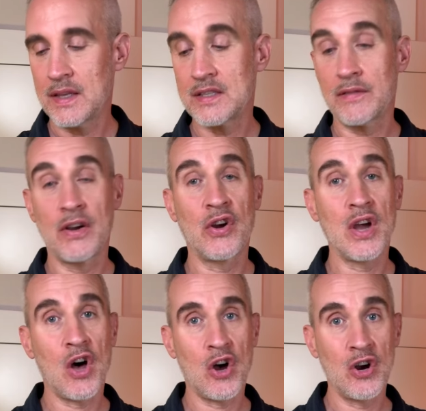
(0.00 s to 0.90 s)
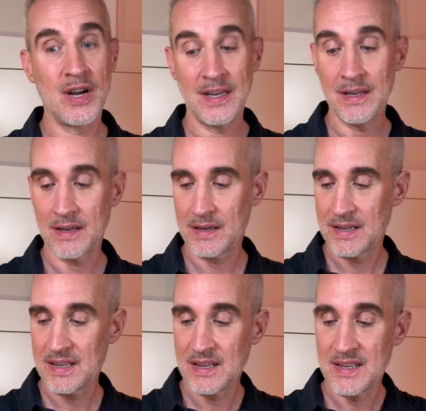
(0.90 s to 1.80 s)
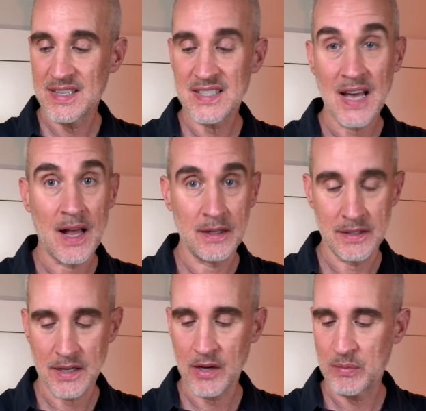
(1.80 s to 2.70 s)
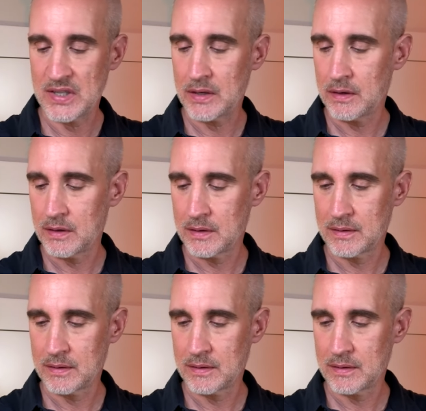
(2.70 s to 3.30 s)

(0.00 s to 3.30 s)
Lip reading: a very hearty salad type dinner.